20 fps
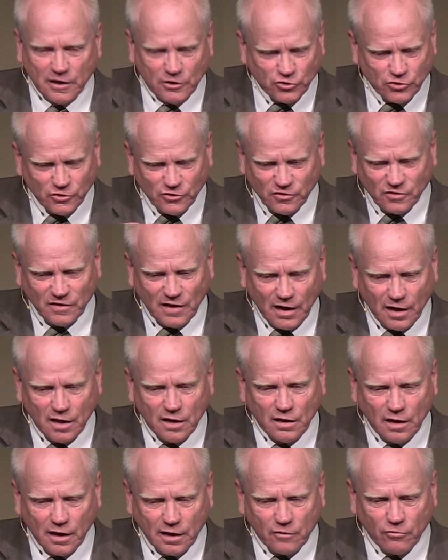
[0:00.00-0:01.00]
They should
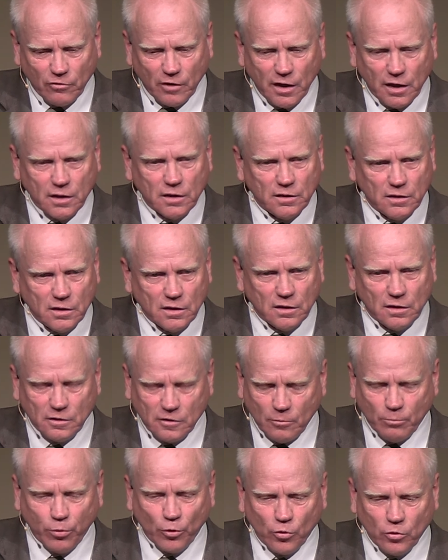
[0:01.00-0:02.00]
stand like Reagan did
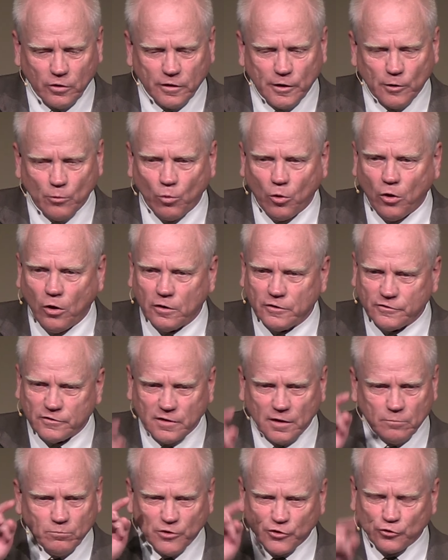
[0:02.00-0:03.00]
at the Berlin Wall and
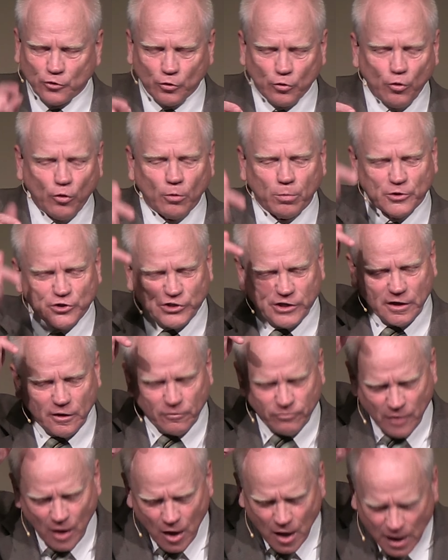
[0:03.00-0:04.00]
said, Mr. Gorbachev,